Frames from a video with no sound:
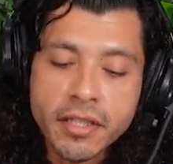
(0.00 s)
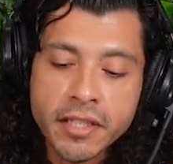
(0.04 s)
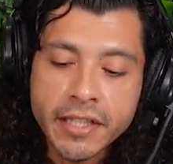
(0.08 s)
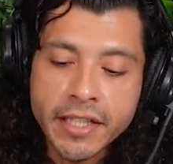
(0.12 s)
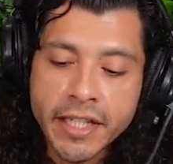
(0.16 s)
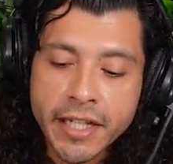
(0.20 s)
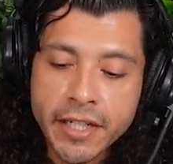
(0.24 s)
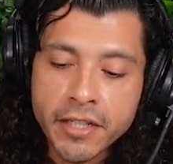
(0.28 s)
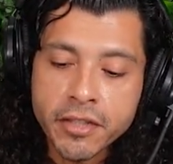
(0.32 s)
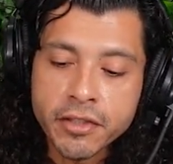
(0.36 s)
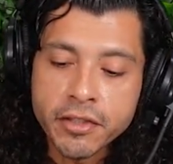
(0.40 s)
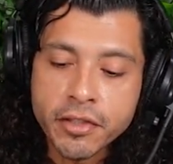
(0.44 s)

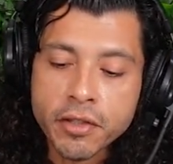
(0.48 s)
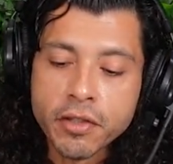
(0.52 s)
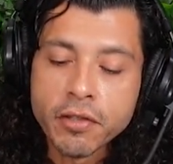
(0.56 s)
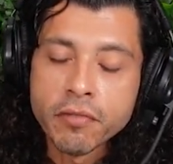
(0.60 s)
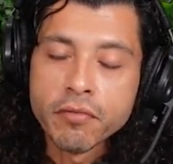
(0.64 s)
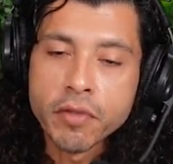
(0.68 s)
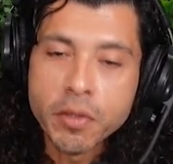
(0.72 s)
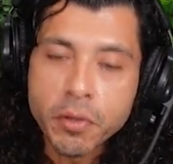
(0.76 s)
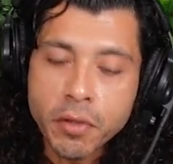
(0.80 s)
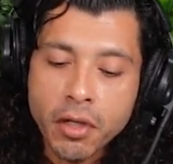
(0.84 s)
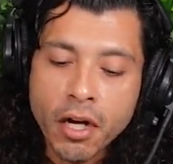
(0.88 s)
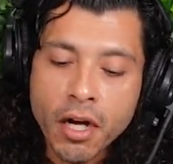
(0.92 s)
This is getting
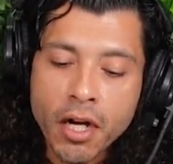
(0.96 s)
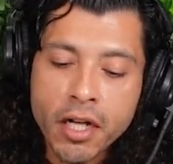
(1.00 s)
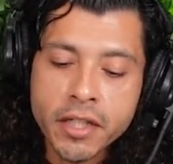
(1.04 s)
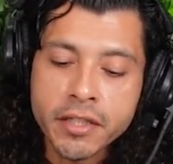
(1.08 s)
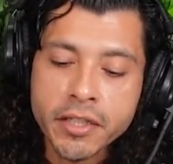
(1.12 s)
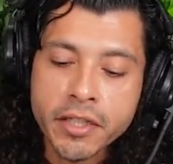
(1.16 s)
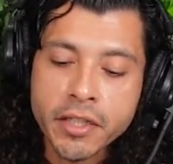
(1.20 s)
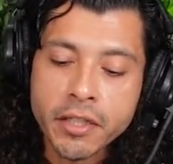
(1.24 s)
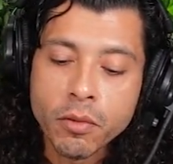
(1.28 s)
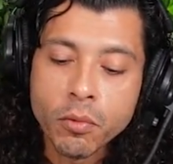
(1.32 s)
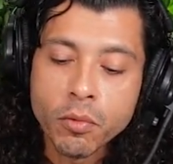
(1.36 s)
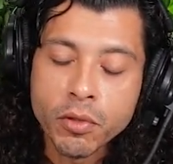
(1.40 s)
to the root
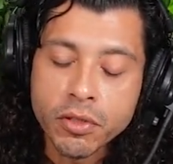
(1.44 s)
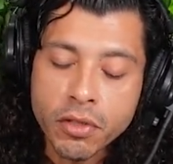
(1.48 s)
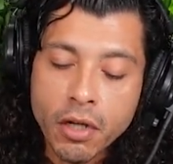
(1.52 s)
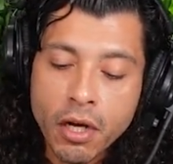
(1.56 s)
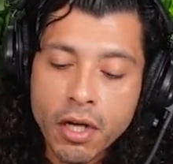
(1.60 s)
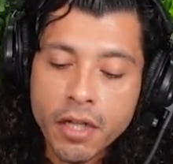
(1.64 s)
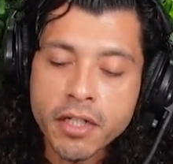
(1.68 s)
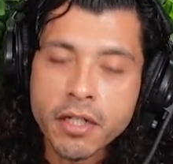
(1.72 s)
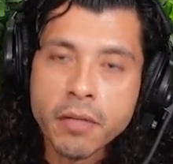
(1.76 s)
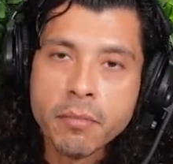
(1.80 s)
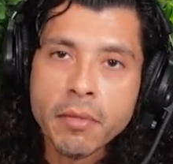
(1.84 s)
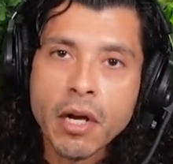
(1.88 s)
cause here.
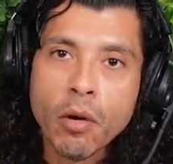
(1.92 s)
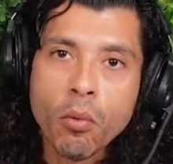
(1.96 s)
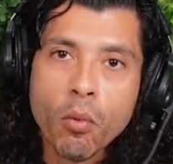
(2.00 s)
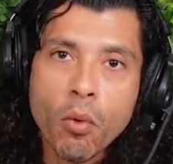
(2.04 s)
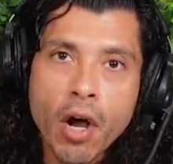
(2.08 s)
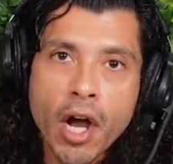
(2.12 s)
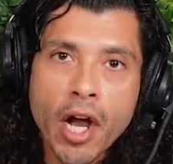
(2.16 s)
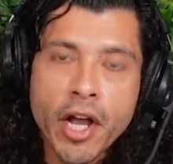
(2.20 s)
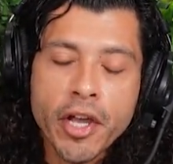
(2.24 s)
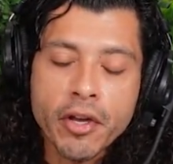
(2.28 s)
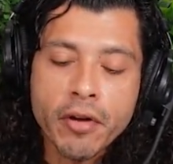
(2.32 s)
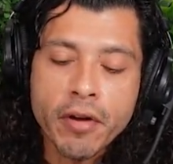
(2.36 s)
We're talking
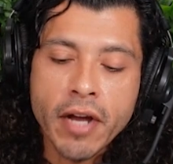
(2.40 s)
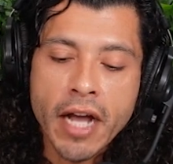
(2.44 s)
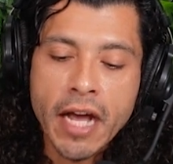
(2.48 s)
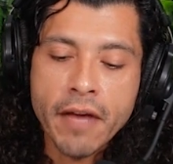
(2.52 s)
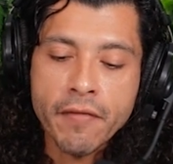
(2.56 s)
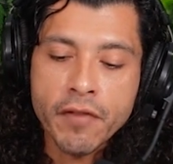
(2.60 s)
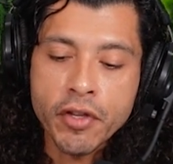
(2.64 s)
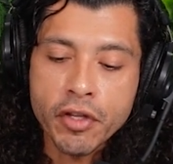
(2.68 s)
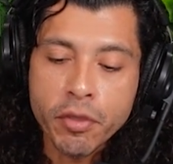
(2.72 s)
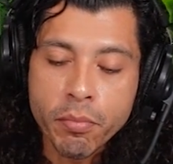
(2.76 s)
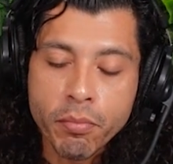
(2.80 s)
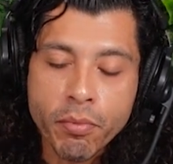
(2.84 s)
about why
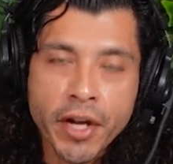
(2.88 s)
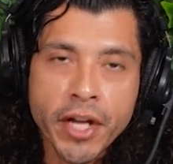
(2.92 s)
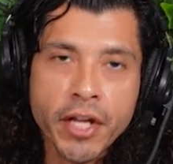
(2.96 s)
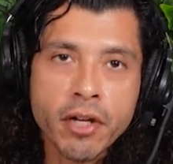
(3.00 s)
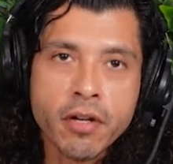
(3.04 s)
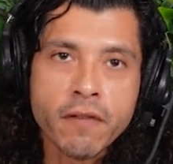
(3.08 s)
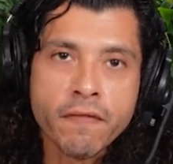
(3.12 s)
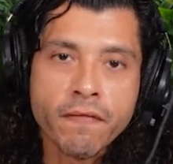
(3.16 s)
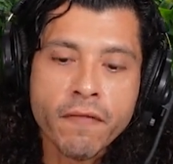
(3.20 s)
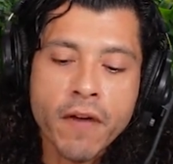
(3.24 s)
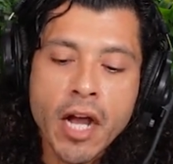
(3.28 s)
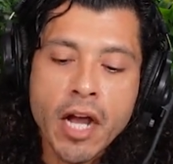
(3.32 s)
you're having your
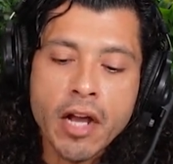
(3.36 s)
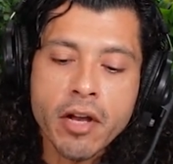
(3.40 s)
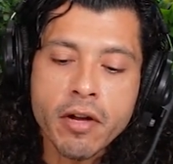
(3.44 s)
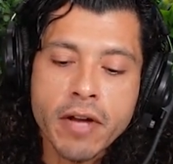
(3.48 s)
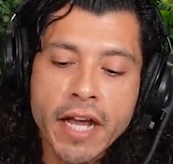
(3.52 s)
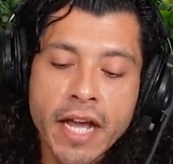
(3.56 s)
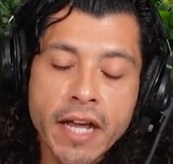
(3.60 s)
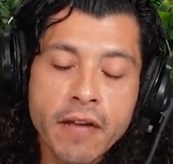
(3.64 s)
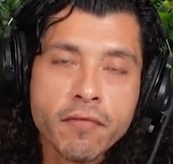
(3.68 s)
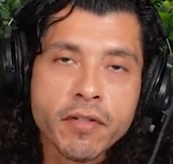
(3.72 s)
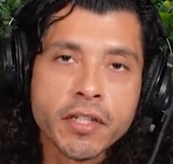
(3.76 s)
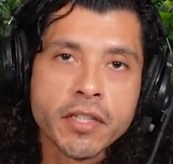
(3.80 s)
brain on
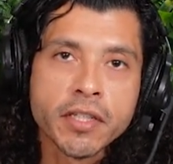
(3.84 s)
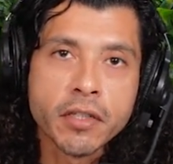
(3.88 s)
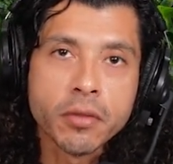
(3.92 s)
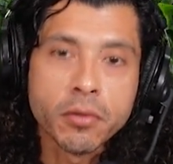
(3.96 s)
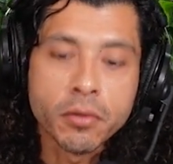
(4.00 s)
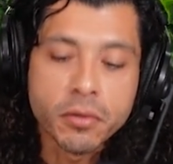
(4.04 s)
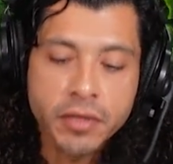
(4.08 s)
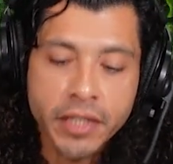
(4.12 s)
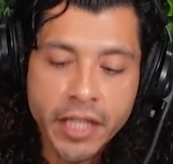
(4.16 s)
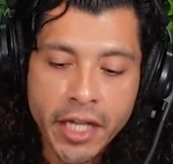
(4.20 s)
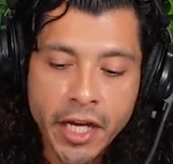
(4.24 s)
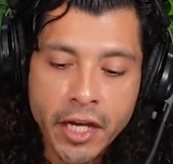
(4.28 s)
fire
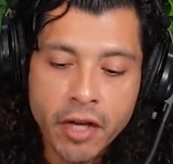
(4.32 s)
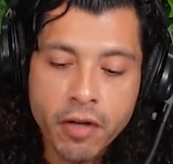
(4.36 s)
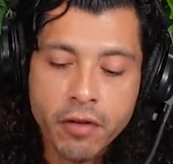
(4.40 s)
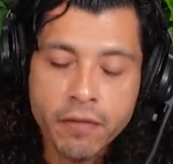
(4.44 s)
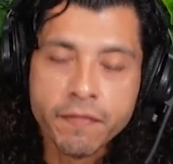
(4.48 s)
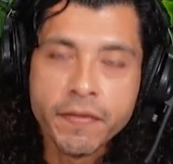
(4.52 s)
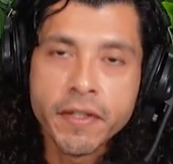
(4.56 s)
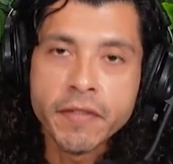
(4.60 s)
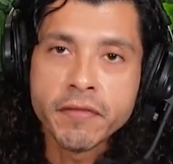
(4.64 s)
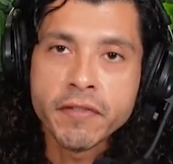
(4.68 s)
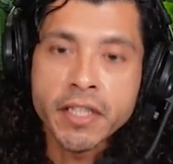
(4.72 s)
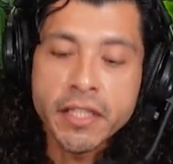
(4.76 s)
every single
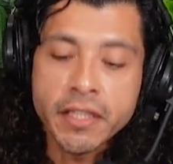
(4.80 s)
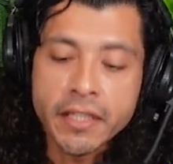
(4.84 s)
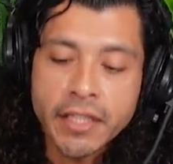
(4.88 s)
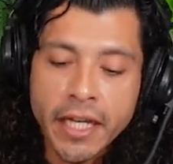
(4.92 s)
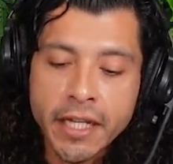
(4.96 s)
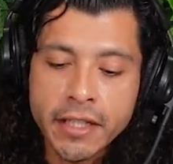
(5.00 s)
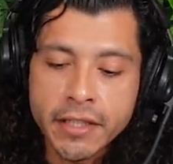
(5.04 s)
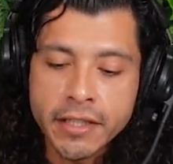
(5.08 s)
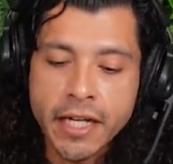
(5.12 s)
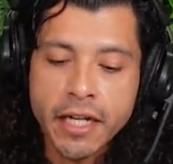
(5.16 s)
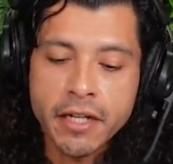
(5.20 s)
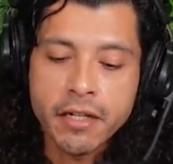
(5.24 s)
day or
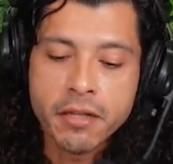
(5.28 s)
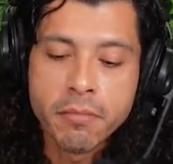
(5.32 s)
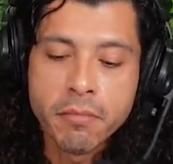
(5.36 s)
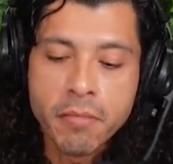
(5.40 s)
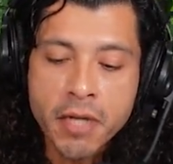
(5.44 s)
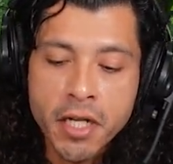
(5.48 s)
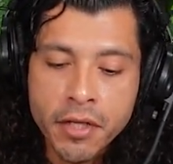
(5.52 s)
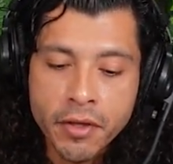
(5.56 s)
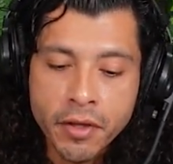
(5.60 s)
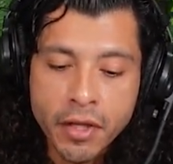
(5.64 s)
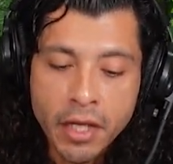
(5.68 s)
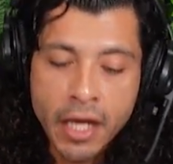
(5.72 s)
15 days
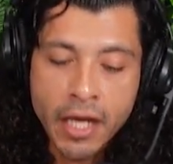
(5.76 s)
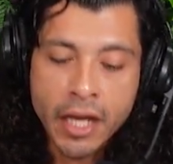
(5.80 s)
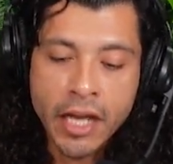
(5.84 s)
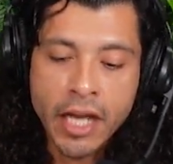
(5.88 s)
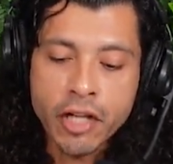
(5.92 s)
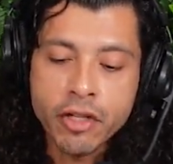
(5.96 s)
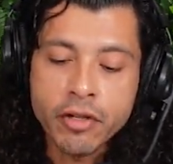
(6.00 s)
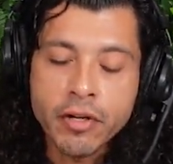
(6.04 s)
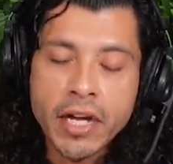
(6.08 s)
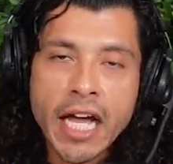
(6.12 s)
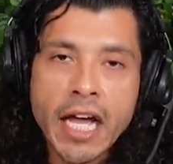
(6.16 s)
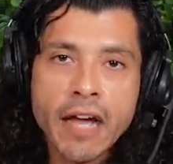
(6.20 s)
out of the month,